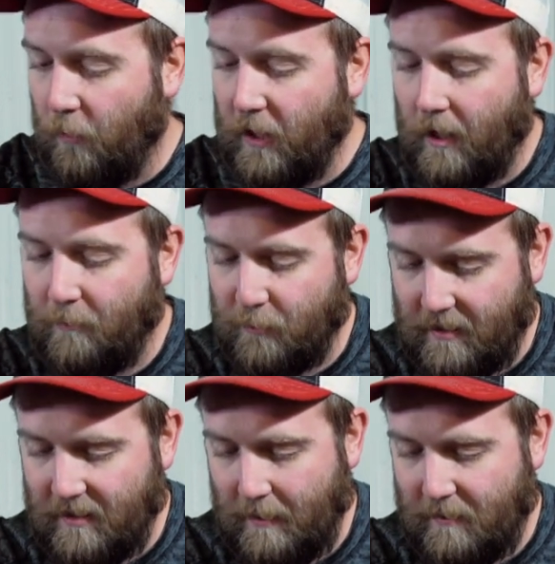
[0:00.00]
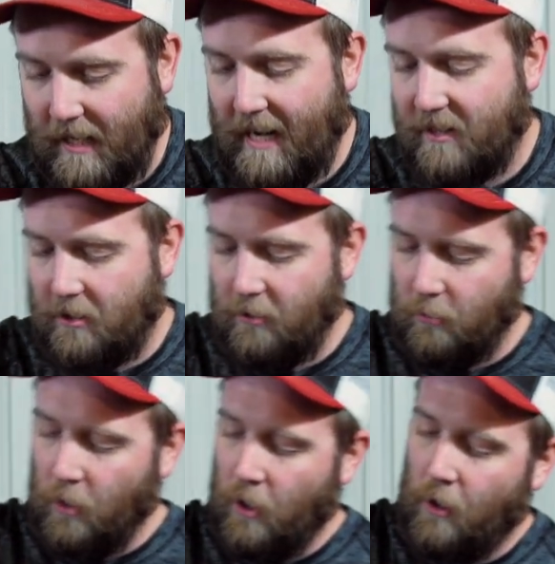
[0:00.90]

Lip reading: only comes with the zip ties to